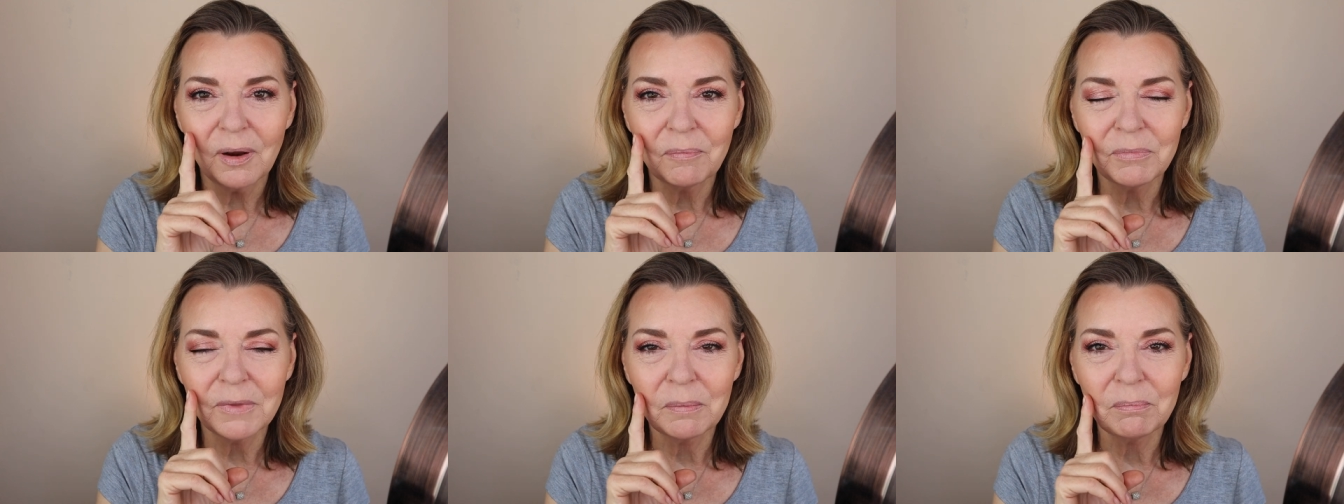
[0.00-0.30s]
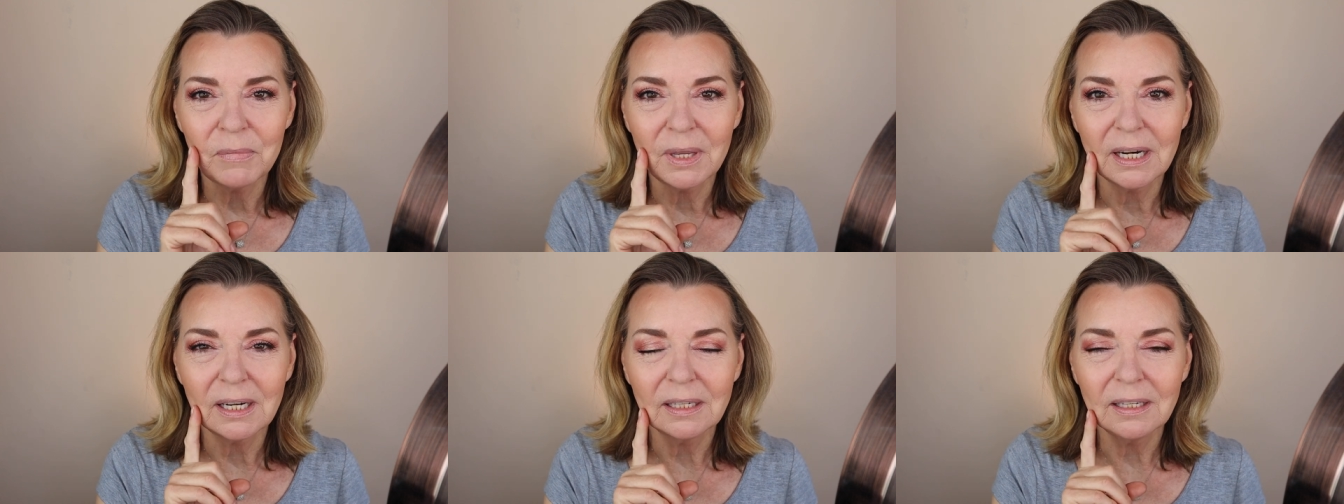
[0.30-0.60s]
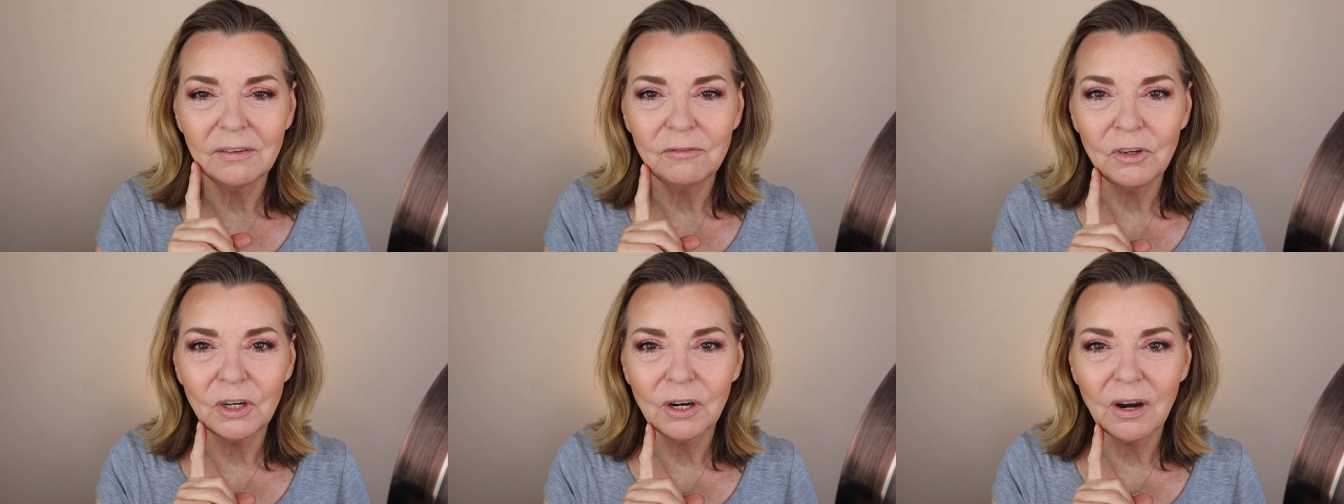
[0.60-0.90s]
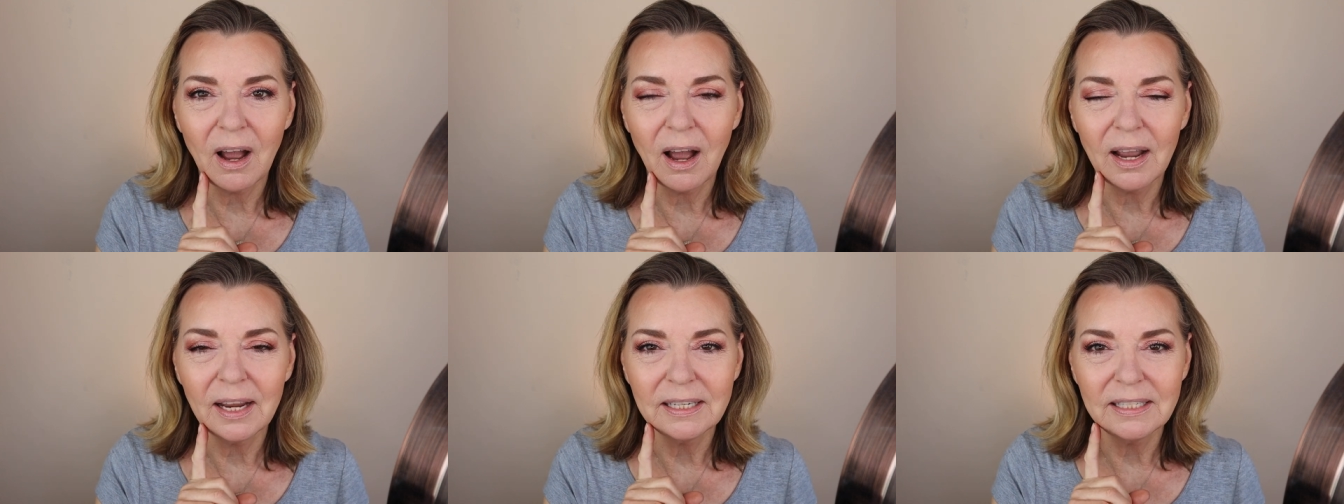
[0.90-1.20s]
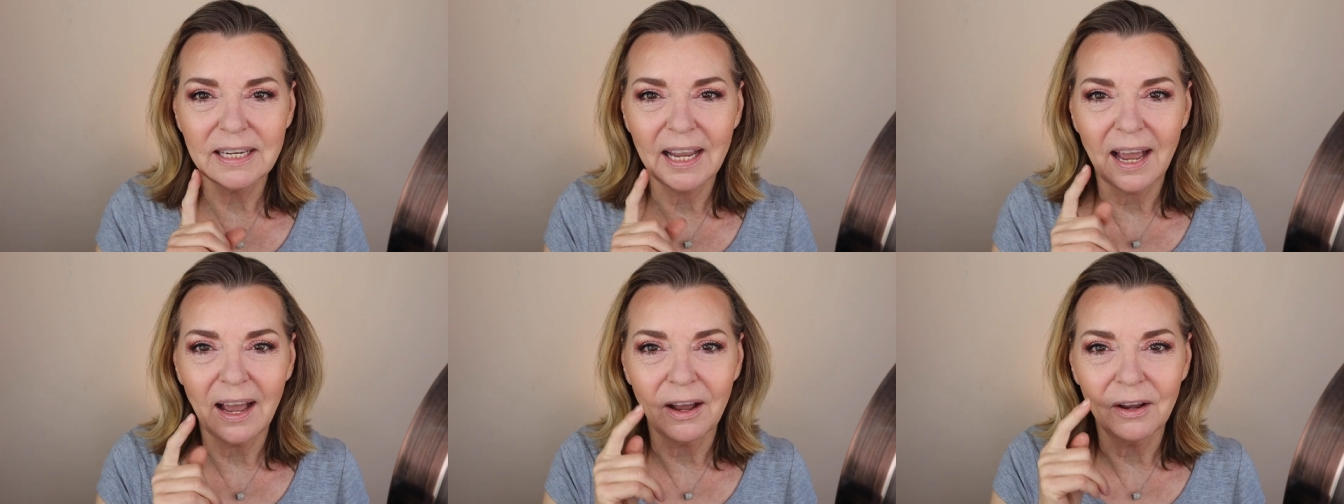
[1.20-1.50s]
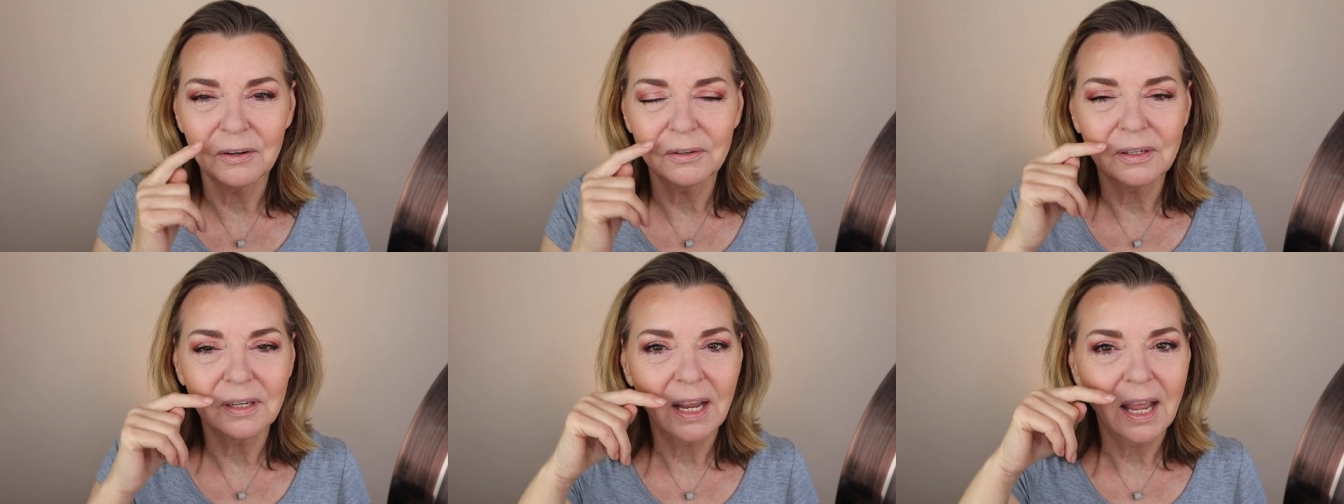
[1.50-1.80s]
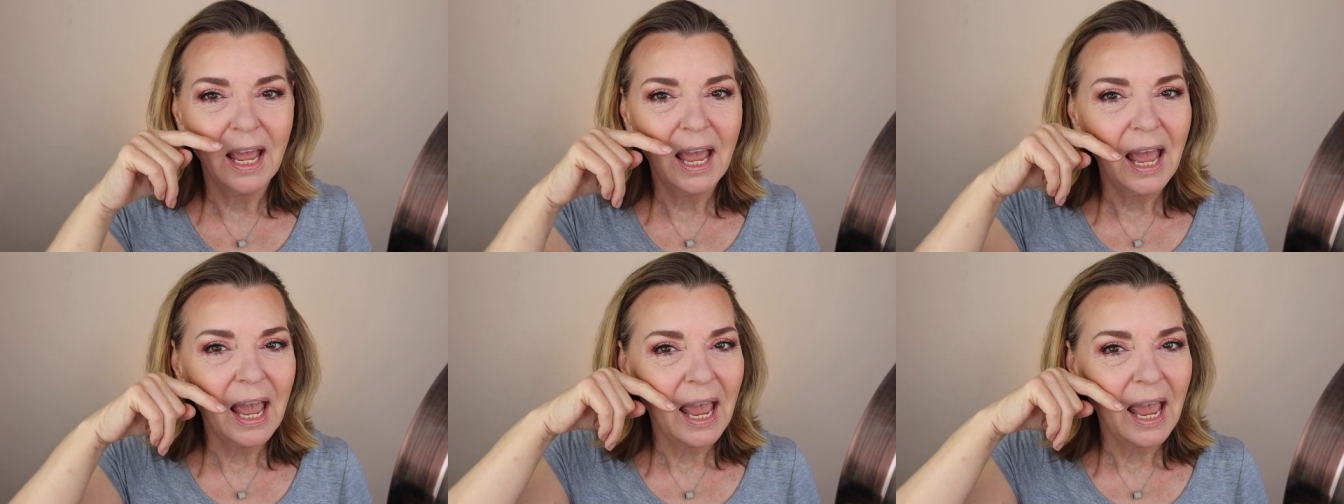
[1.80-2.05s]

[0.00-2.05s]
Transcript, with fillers: from the middle of your eye down